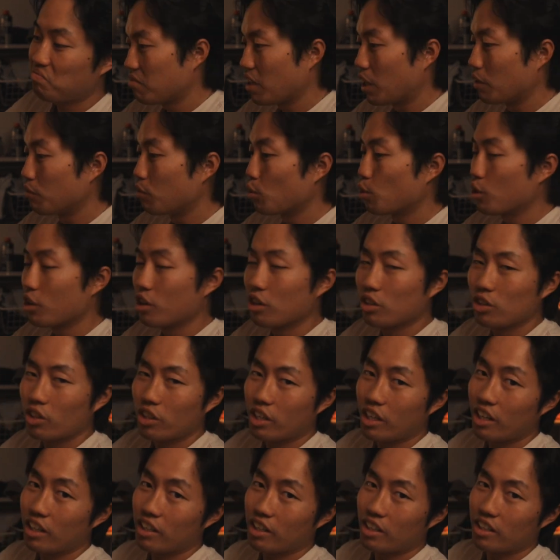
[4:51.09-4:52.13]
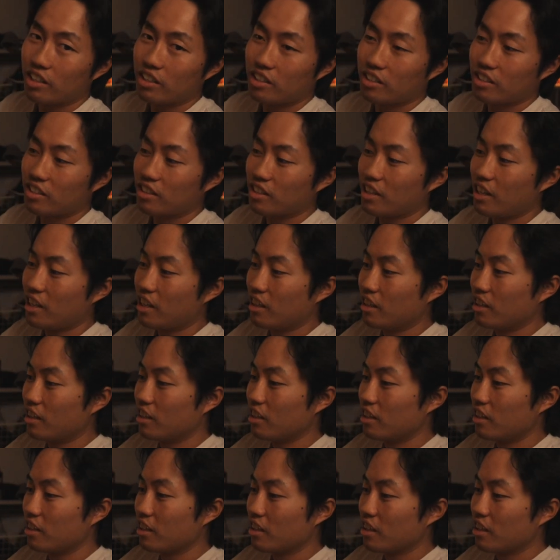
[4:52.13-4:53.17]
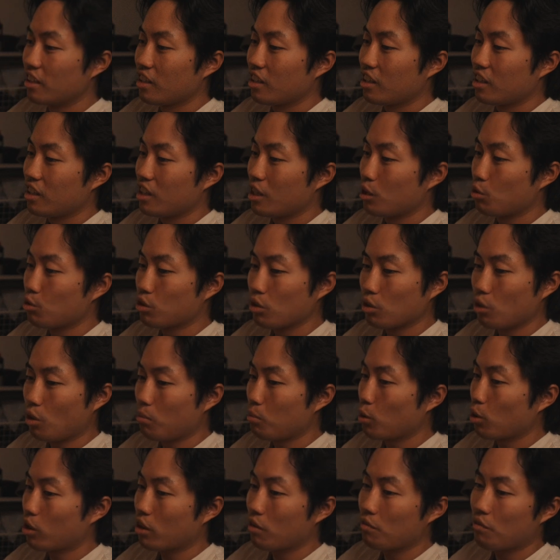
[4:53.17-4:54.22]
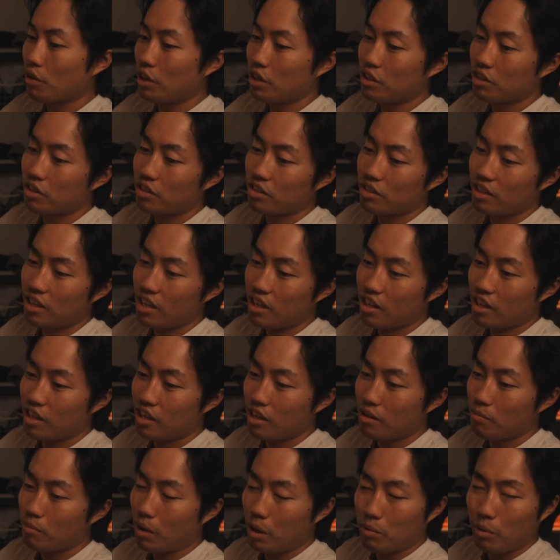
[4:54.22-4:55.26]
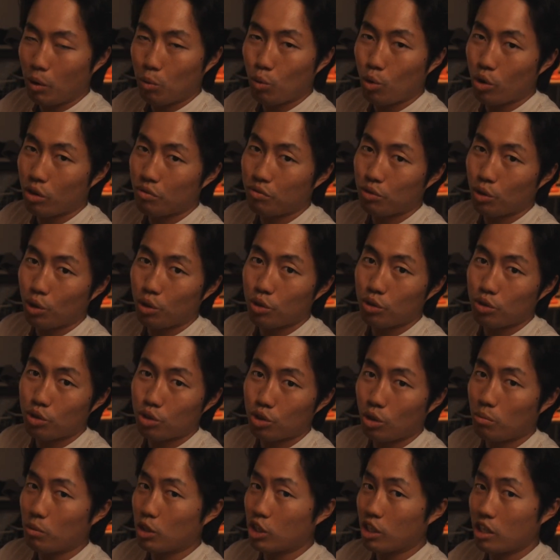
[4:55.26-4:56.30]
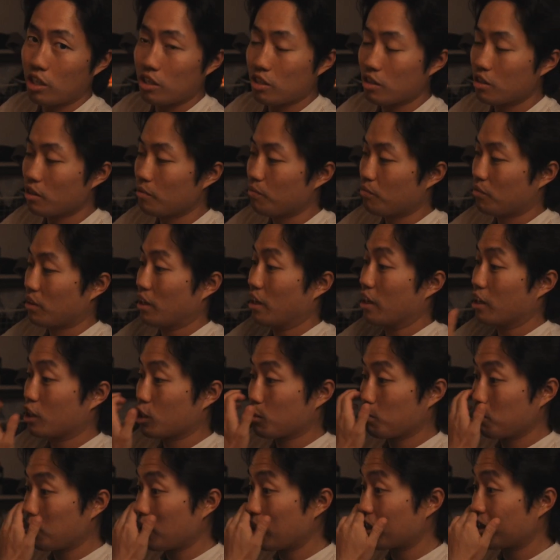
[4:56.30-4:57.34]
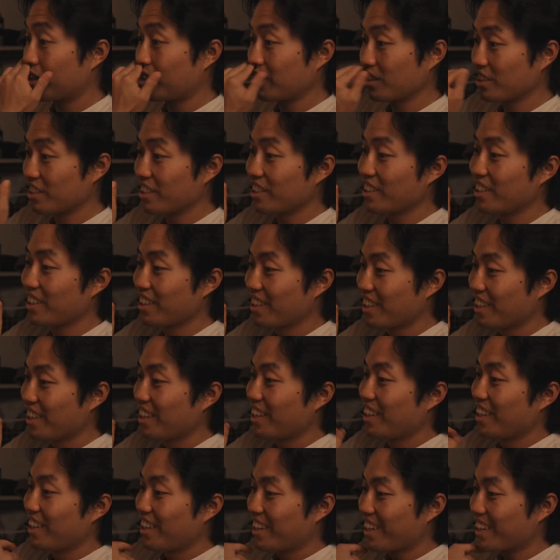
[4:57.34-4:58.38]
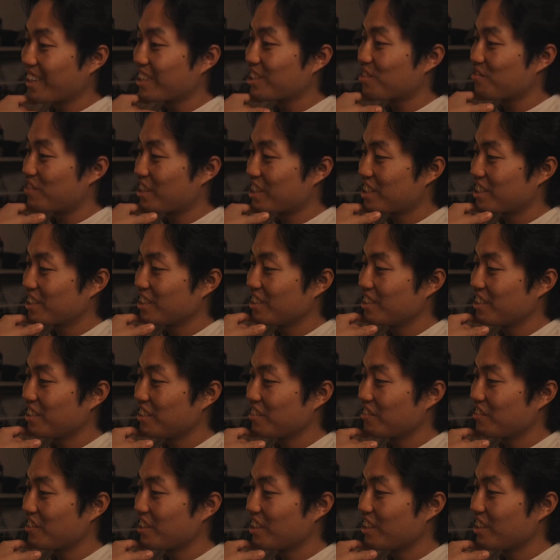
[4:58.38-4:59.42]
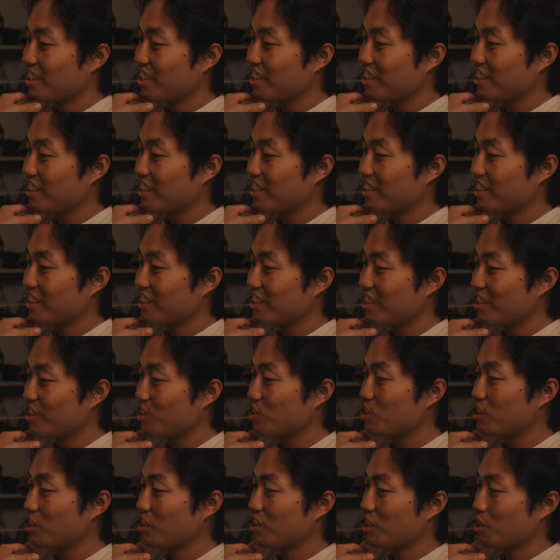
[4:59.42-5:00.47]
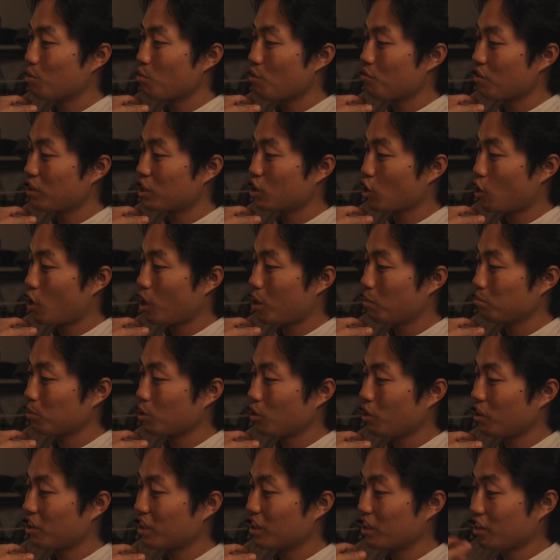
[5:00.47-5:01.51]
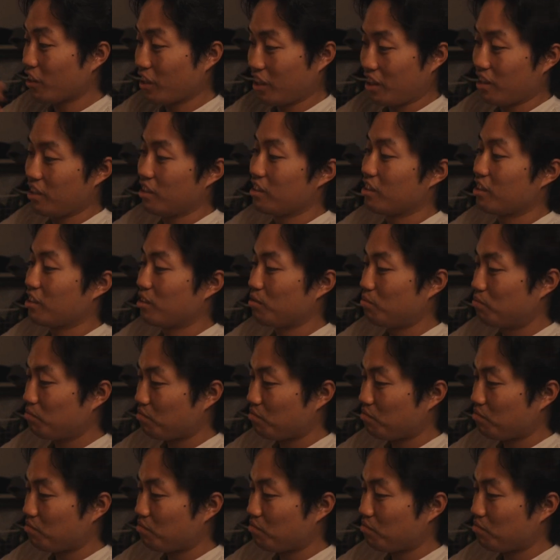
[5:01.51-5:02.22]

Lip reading: Avoided a lot of headaches, and it was a lot more convenient and made my workflow so much easier, especially especially when you're dealing with a timeline like this.